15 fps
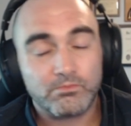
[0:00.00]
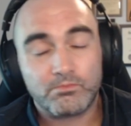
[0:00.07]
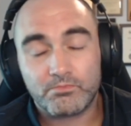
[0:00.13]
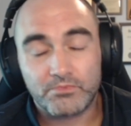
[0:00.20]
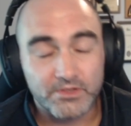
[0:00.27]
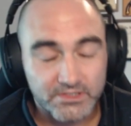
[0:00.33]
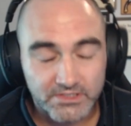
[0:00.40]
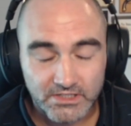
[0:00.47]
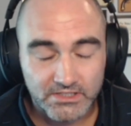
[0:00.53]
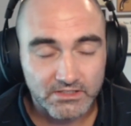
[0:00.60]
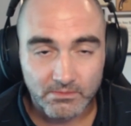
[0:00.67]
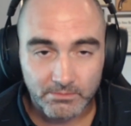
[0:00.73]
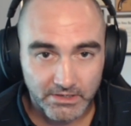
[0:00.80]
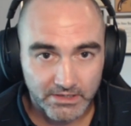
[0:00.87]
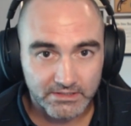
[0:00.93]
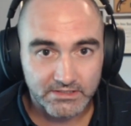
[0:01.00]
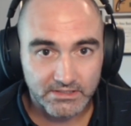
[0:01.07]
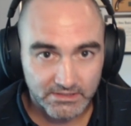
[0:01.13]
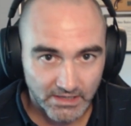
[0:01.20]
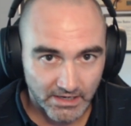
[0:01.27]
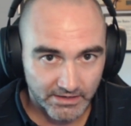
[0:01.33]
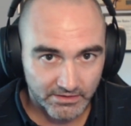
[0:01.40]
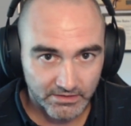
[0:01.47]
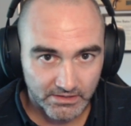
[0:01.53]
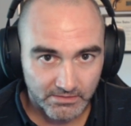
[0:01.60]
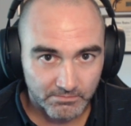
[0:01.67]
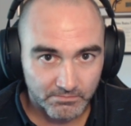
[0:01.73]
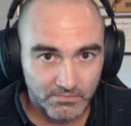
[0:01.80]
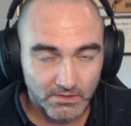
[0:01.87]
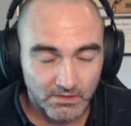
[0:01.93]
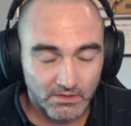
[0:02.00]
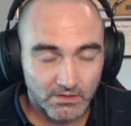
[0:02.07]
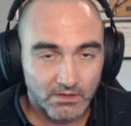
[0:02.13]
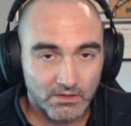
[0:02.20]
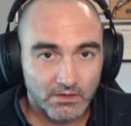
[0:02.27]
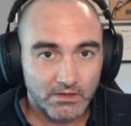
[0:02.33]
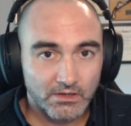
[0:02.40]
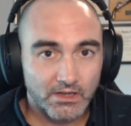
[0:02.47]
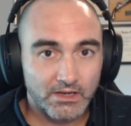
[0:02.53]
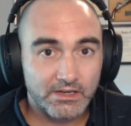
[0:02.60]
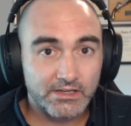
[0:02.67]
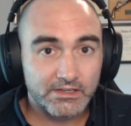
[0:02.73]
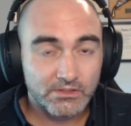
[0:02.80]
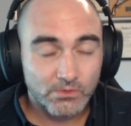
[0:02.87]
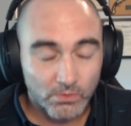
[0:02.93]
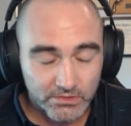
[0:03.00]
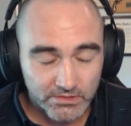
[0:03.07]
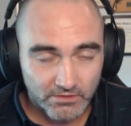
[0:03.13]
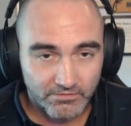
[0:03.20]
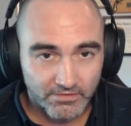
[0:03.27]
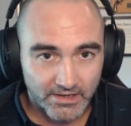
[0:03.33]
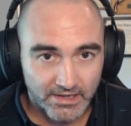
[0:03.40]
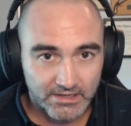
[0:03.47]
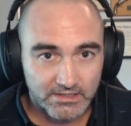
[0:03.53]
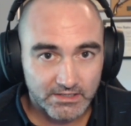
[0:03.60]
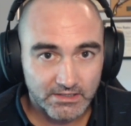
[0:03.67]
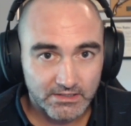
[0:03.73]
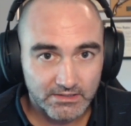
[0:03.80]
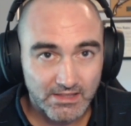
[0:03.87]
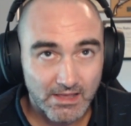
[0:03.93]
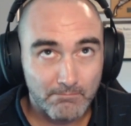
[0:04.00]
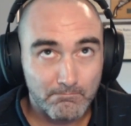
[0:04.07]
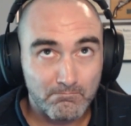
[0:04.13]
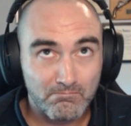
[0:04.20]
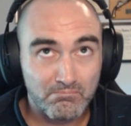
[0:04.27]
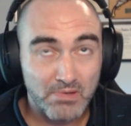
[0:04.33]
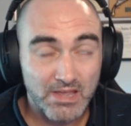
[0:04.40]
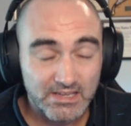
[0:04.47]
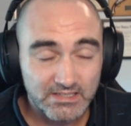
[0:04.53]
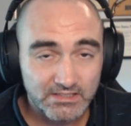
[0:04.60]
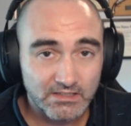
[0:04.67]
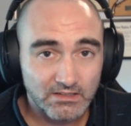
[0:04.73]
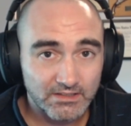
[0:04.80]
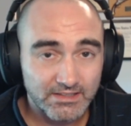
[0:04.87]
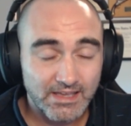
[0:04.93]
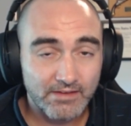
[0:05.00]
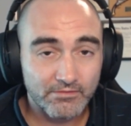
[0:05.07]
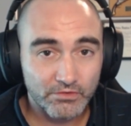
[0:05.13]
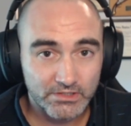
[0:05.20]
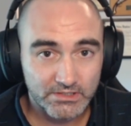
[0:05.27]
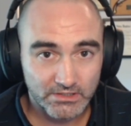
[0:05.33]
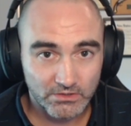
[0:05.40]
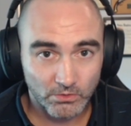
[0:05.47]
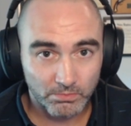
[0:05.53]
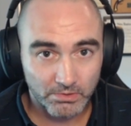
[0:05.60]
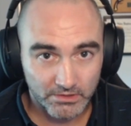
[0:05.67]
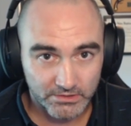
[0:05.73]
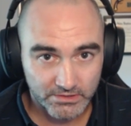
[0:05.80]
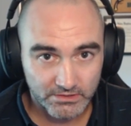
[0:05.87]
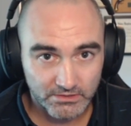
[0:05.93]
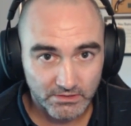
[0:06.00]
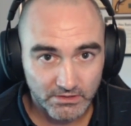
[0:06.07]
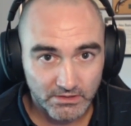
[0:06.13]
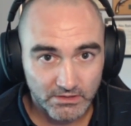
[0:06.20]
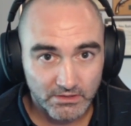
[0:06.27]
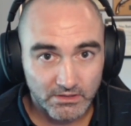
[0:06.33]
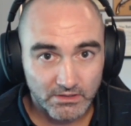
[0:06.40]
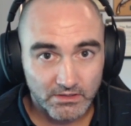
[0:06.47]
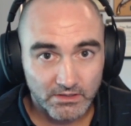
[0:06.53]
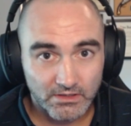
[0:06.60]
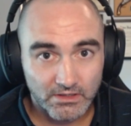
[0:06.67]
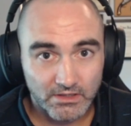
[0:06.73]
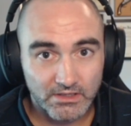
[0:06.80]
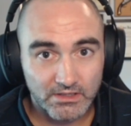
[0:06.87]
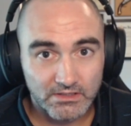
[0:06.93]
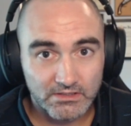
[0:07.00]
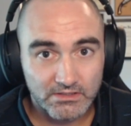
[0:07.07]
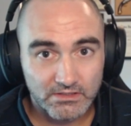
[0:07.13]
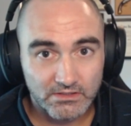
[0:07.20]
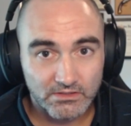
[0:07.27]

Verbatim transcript: the system in its entirety. And it ignores the fact that basically every single person is